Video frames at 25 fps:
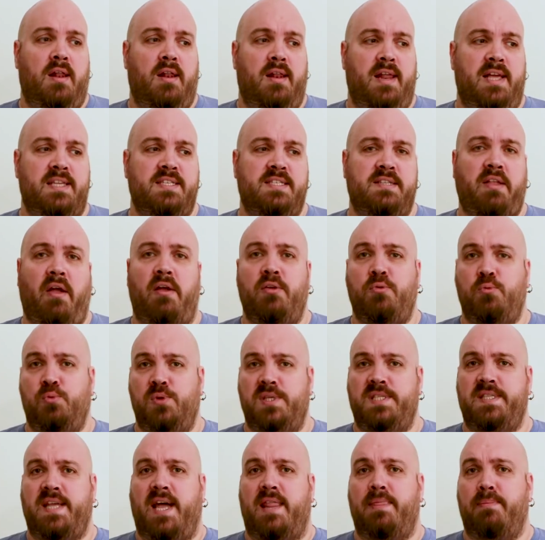Let's start
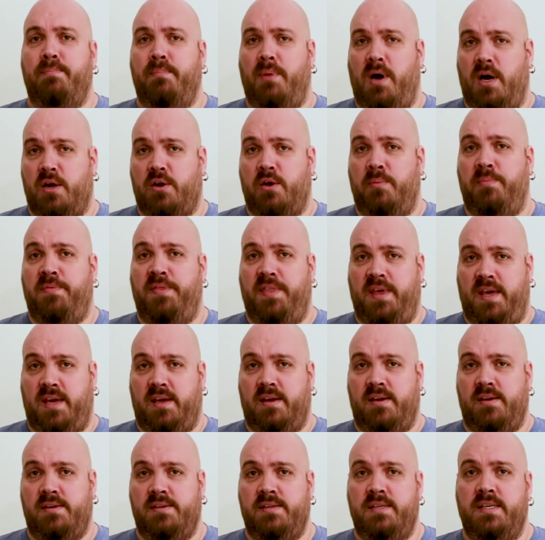with that markup thing.
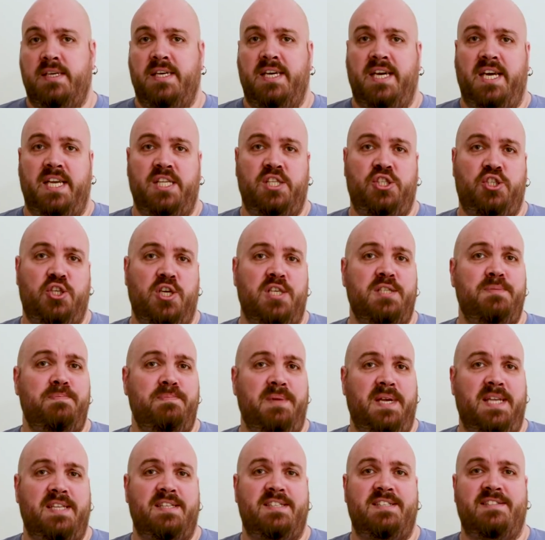It just
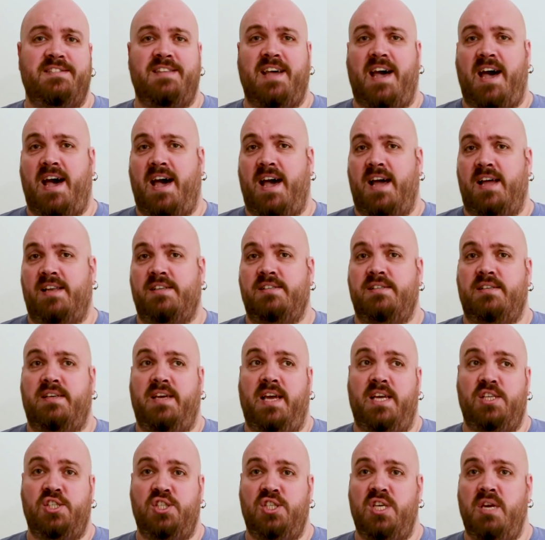means that
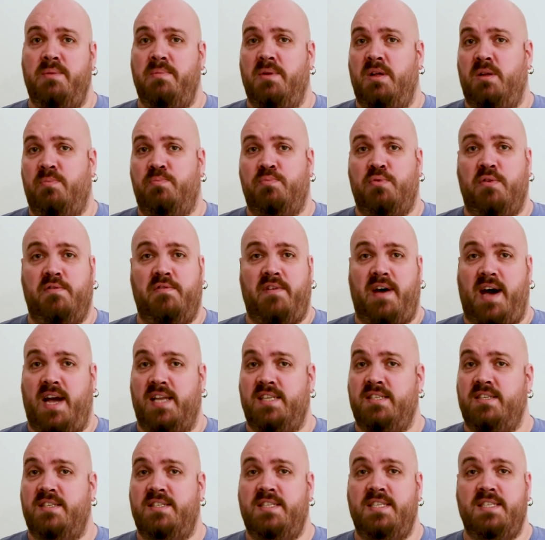HTML
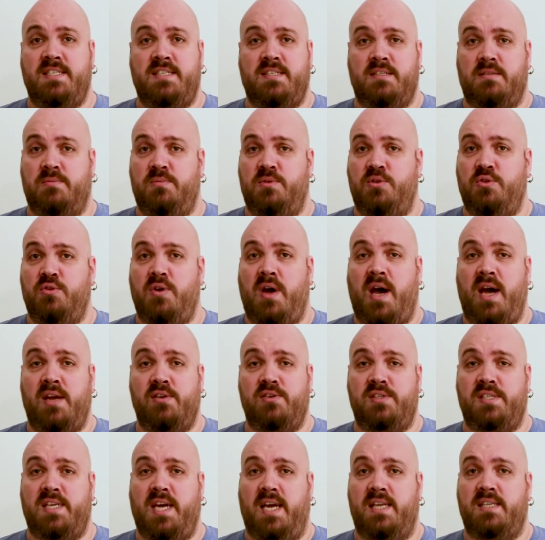provides a system to
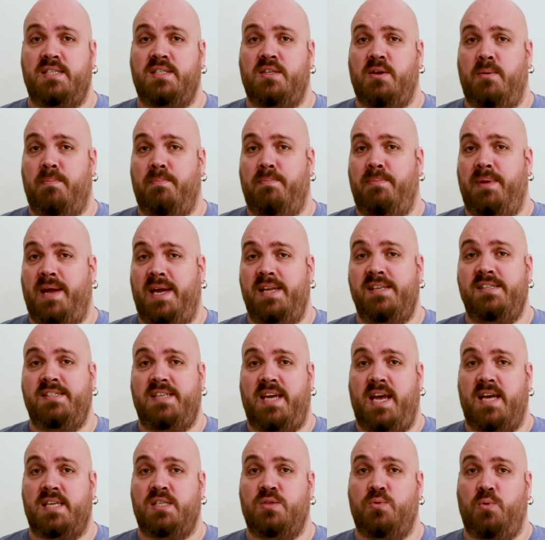annotate some plain
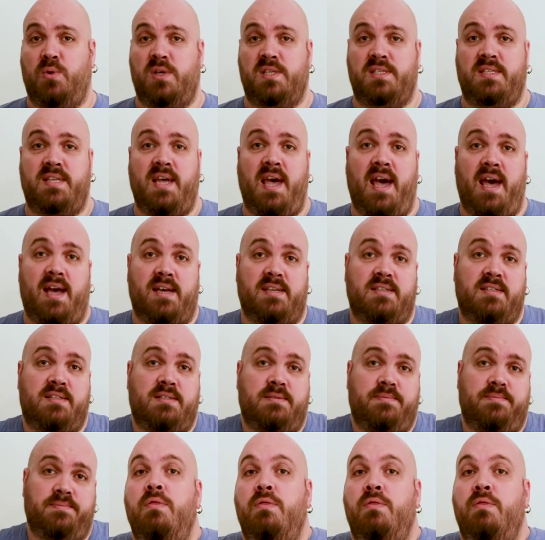text with tags.